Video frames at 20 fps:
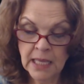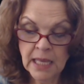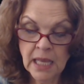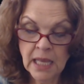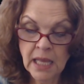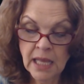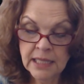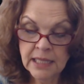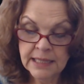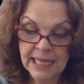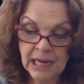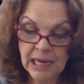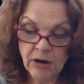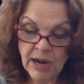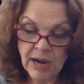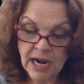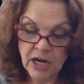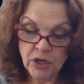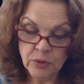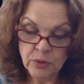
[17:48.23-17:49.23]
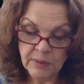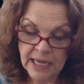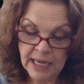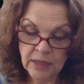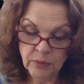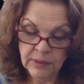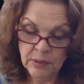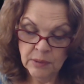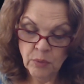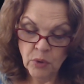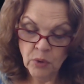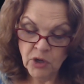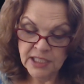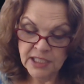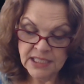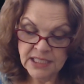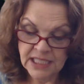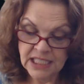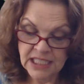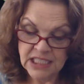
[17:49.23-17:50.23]
There are great rewards
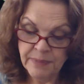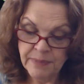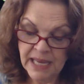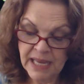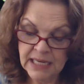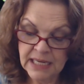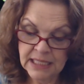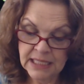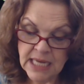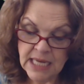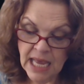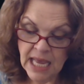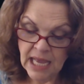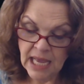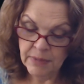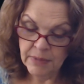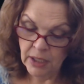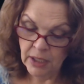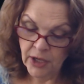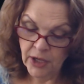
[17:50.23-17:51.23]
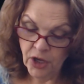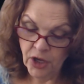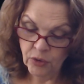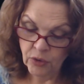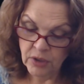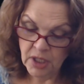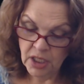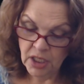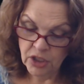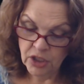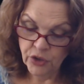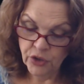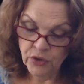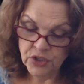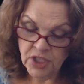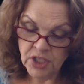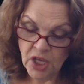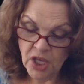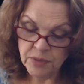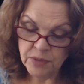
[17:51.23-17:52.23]
in spending time alone. Use
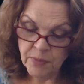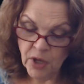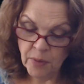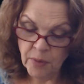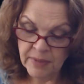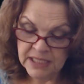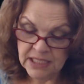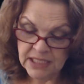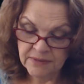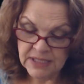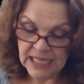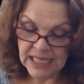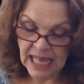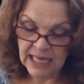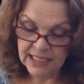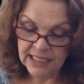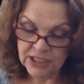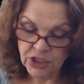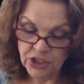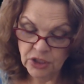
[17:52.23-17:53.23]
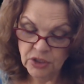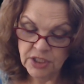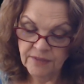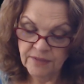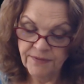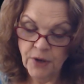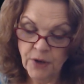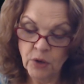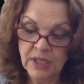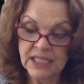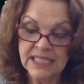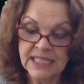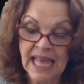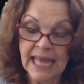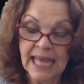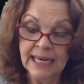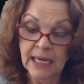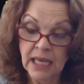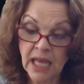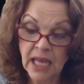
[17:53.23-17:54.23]
those moments of solitude to focus
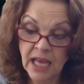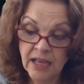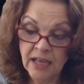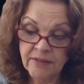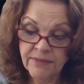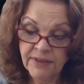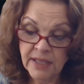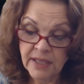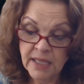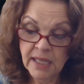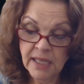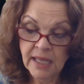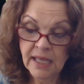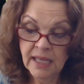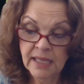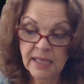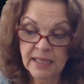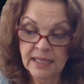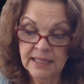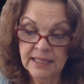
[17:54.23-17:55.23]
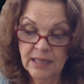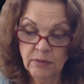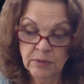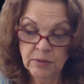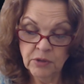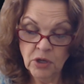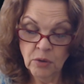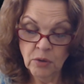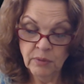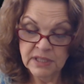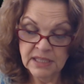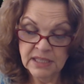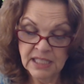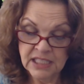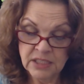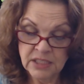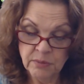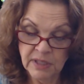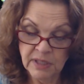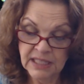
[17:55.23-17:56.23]
on love, and that would go with this
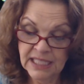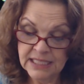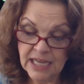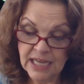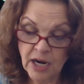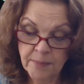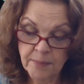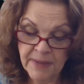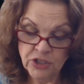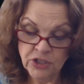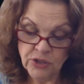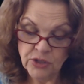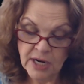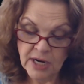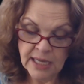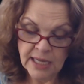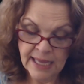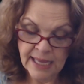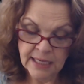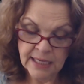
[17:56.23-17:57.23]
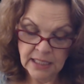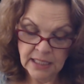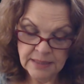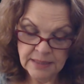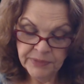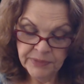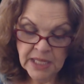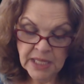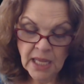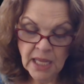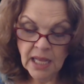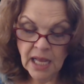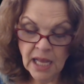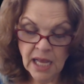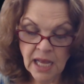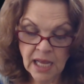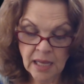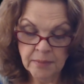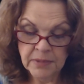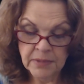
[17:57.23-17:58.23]
one. These are major arcanas.
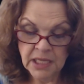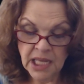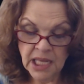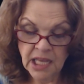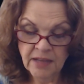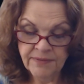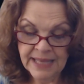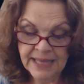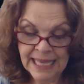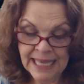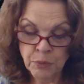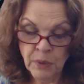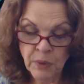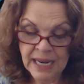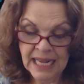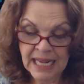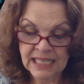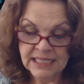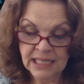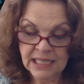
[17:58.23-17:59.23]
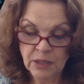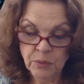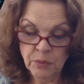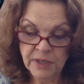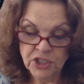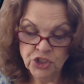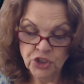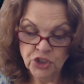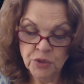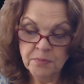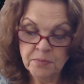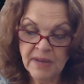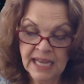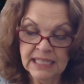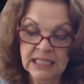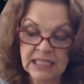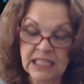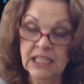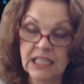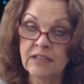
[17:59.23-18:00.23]
Um, love and ways in which you might
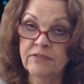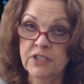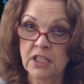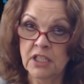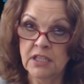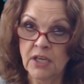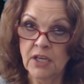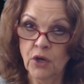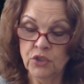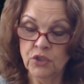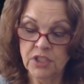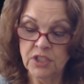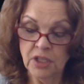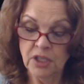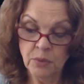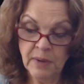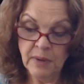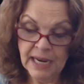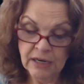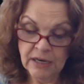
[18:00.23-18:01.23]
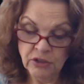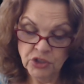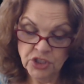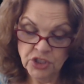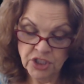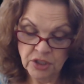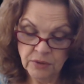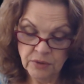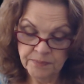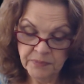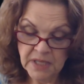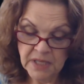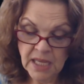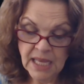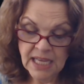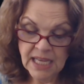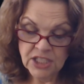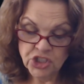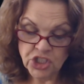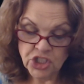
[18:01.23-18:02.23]
give to those around you.
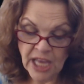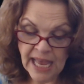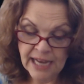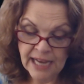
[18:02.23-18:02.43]
Shine your